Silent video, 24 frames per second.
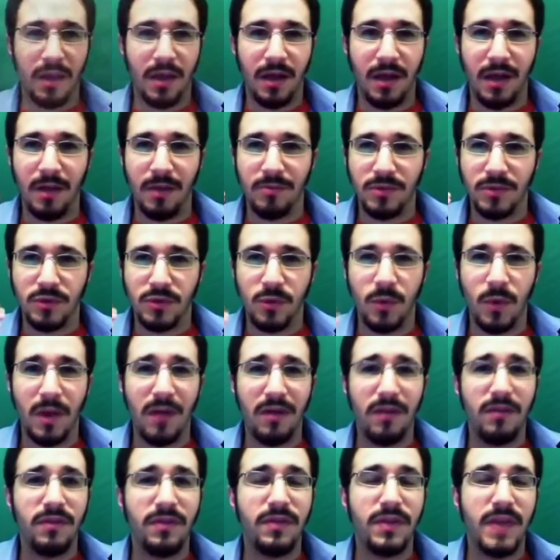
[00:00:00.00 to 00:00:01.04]

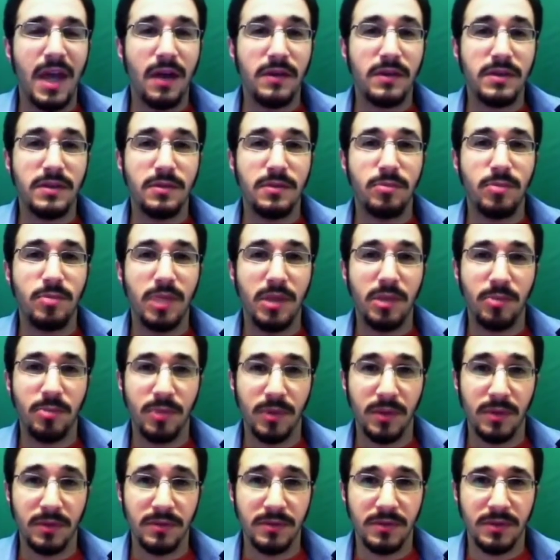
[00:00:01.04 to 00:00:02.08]
12,000
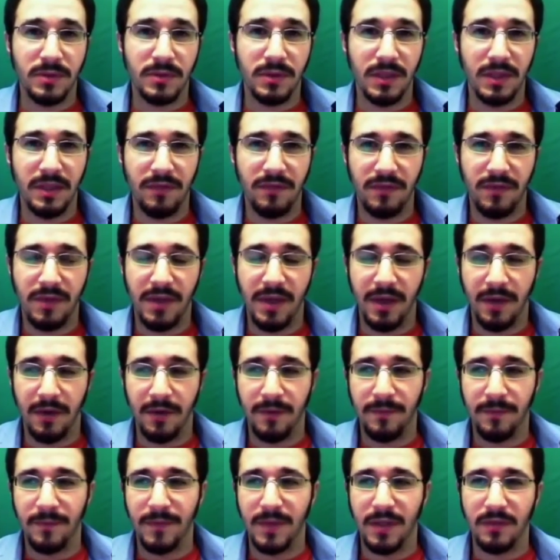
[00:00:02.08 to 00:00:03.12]
people who lived
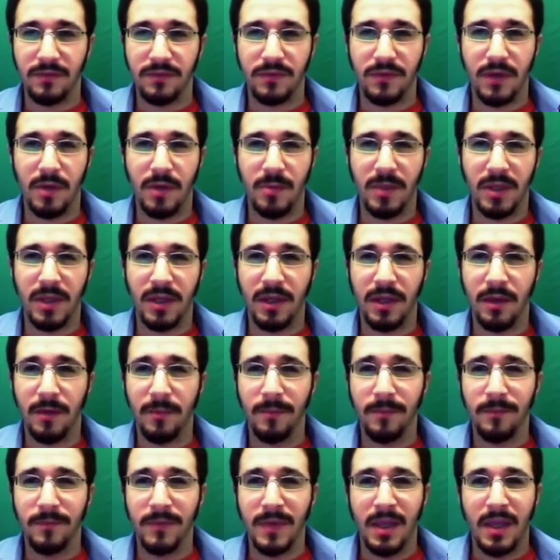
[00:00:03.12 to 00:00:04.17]
there in
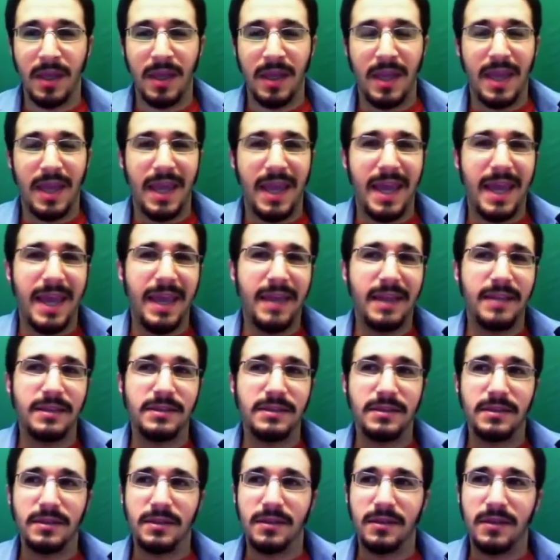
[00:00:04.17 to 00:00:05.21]
Framingham,
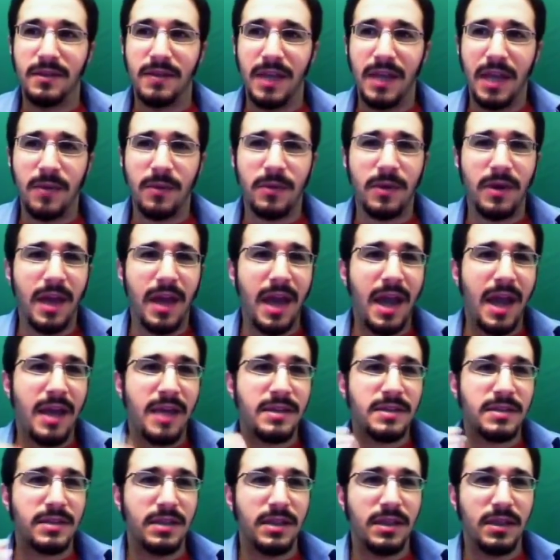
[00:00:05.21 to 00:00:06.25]
and they were
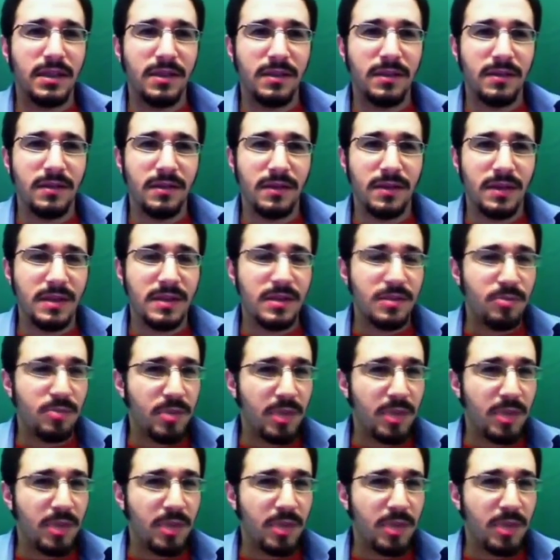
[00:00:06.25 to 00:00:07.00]
asking these